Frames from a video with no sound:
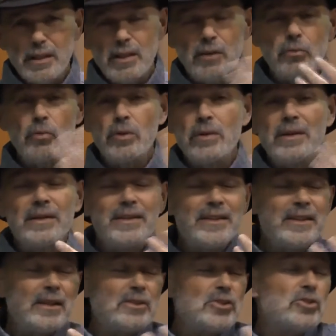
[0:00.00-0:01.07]
a,
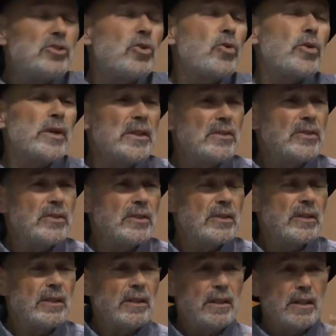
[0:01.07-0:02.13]
stories
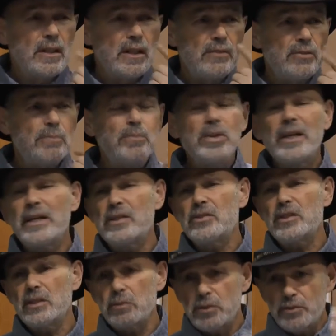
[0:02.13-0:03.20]
of a place
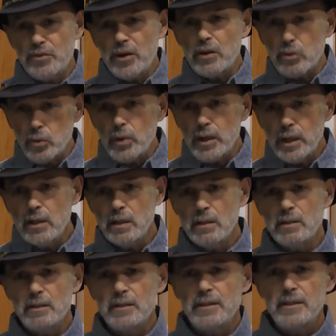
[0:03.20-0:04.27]
that was far away,
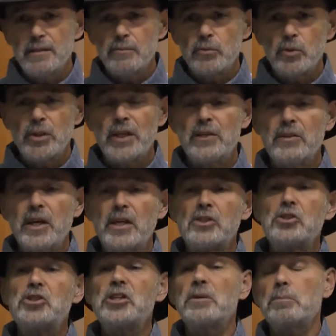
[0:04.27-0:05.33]
where you had to take a
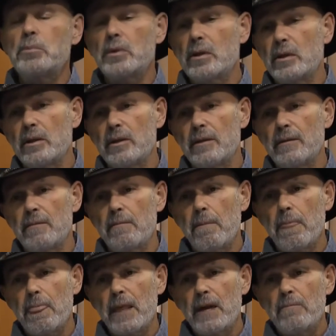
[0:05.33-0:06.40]
ship.
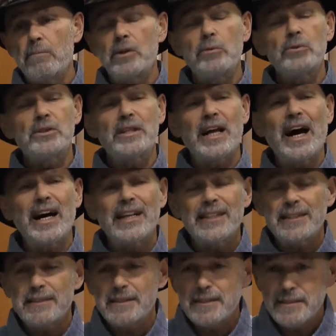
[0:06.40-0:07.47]
But it was an
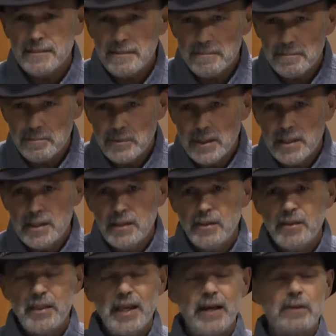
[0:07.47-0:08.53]
island
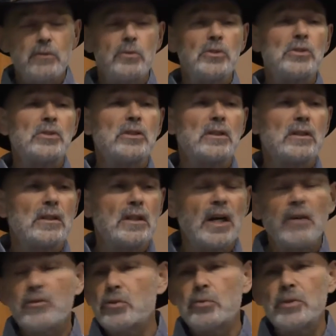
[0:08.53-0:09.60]
that was
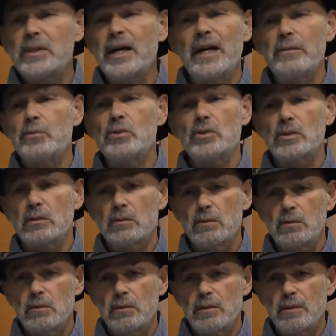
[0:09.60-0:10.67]
covered with diamonds,
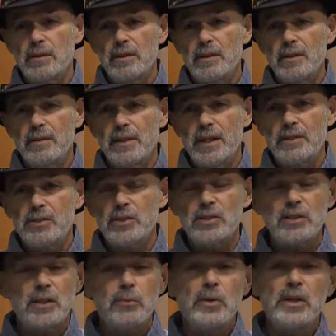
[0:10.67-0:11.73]
that
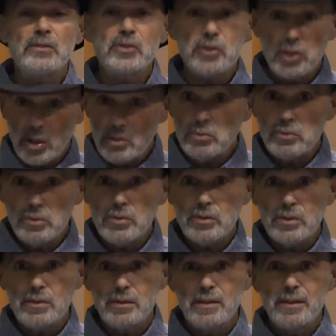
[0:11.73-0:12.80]
just like we have
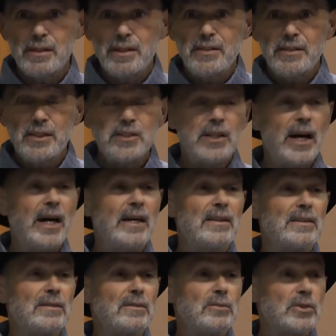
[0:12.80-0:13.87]
stones, this
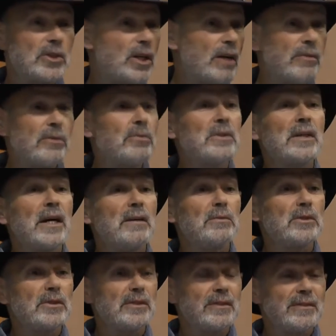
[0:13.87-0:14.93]
island was covered with
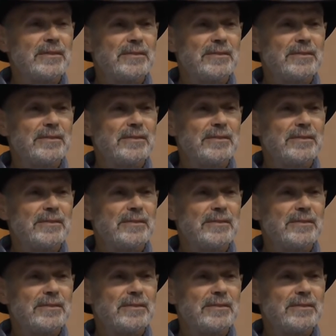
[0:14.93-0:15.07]
diamonds.